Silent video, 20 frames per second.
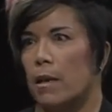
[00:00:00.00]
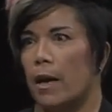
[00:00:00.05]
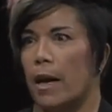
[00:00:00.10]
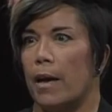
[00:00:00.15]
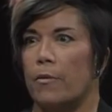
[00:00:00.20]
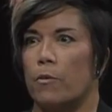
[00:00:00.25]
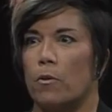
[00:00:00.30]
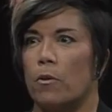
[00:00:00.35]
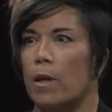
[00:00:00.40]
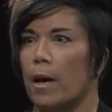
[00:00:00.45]

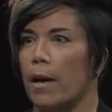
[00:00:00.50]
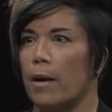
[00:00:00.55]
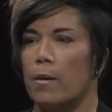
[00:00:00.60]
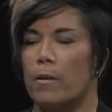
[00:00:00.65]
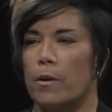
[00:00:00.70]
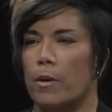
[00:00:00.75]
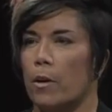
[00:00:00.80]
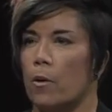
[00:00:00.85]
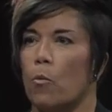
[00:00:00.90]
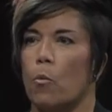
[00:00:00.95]
and they're like,
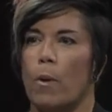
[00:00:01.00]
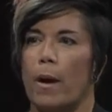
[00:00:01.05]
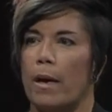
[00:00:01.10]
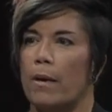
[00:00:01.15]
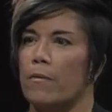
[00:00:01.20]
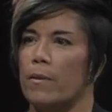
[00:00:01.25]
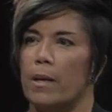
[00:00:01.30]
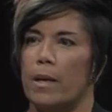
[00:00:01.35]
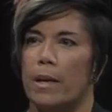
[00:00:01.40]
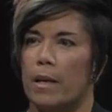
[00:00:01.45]
you know,
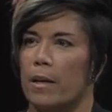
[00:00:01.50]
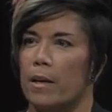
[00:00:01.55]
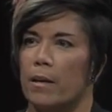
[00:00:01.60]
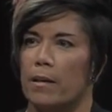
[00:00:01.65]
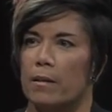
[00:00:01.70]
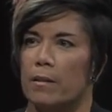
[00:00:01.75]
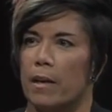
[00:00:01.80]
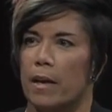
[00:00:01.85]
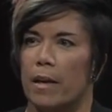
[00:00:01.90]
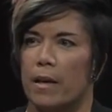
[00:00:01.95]
waving,
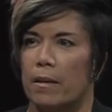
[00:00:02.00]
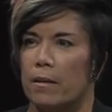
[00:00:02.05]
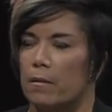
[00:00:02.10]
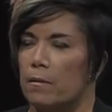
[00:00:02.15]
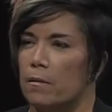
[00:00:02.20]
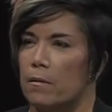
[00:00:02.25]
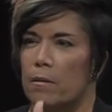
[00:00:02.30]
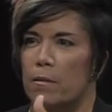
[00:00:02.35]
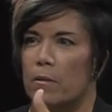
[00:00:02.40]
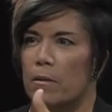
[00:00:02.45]

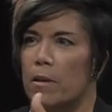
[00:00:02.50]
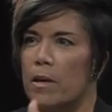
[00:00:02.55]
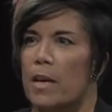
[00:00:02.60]
and